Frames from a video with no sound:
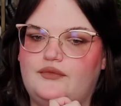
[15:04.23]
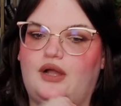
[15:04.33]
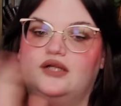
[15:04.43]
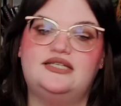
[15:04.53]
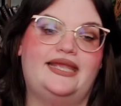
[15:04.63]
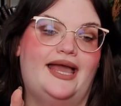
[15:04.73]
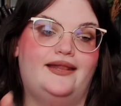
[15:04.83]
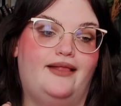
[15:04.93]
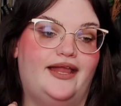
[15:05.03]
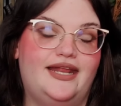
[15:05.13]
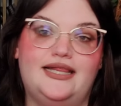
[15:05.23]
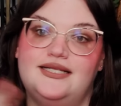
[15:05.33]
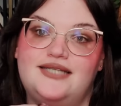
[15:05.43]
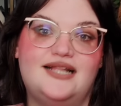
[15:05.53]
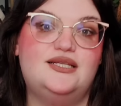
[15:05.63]
Haunting Adeline at
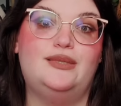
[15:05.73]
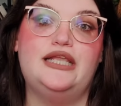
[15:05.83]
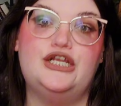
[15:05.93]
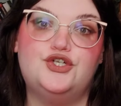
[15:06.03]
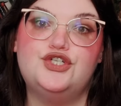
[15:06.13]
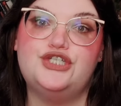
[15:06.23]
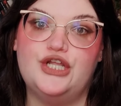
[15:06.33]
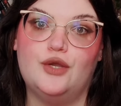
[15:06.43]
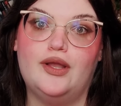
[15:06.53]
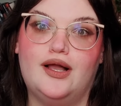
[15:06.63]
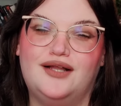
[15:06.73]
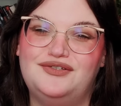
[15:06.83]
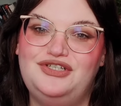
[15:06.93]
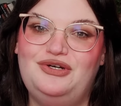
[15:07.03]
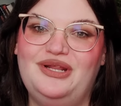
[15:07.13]
least had something interesting going on.
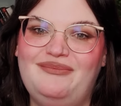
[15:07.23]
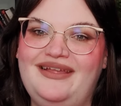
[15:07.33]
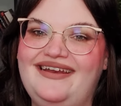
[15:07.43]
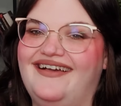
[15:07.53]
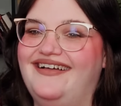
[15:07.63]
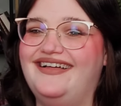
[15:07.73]
Do you know what I mean?